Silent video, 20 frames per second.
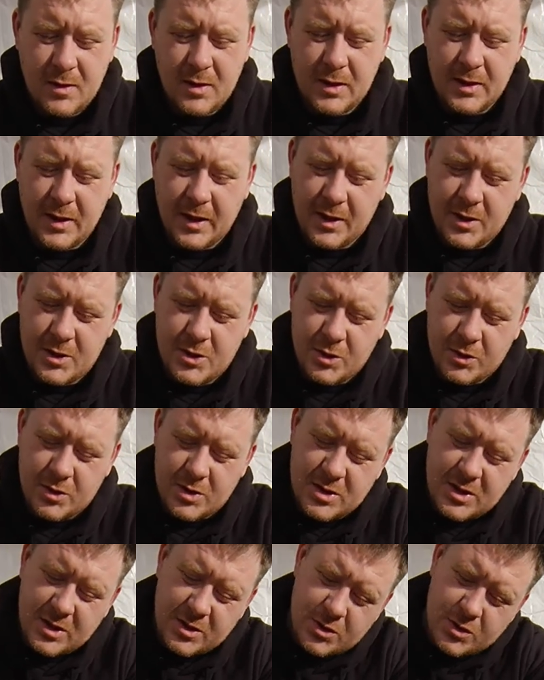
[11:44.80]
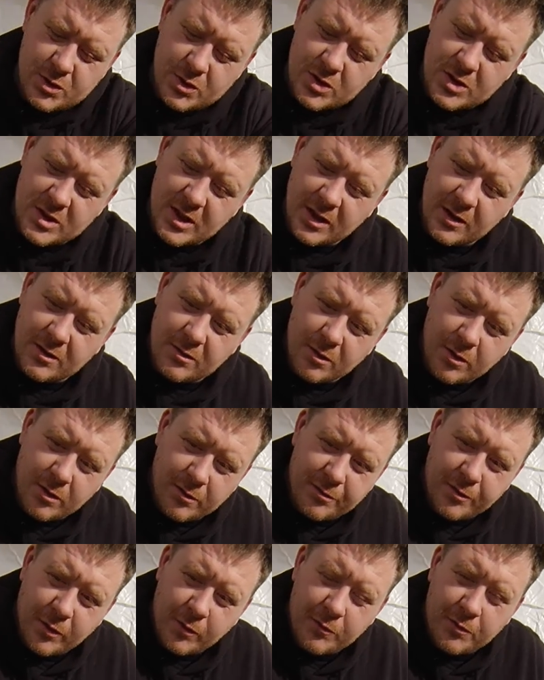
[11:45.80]
and then it should just stick through the
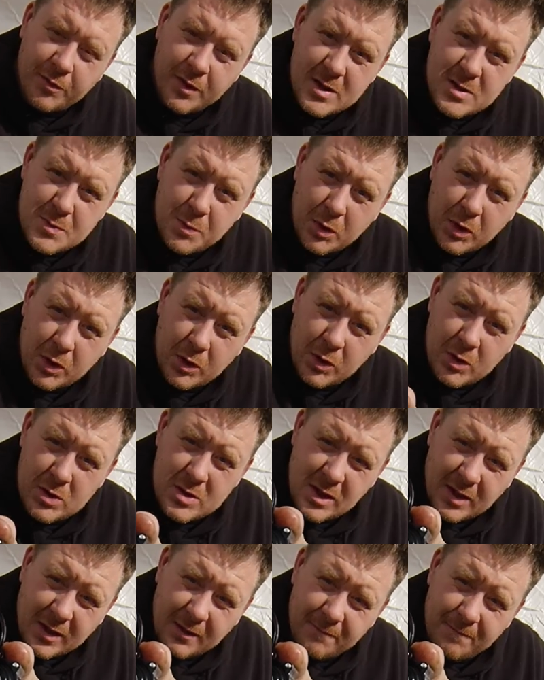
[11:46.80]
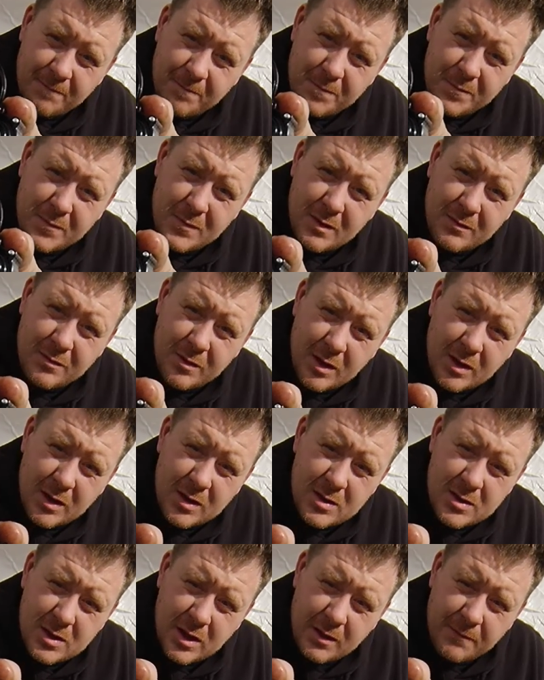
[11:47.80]
front for you to put a nut on it, if you
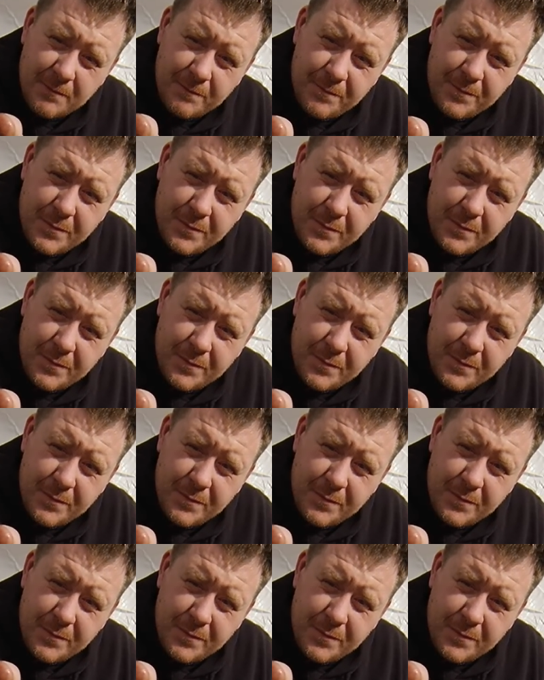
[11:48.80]
can see.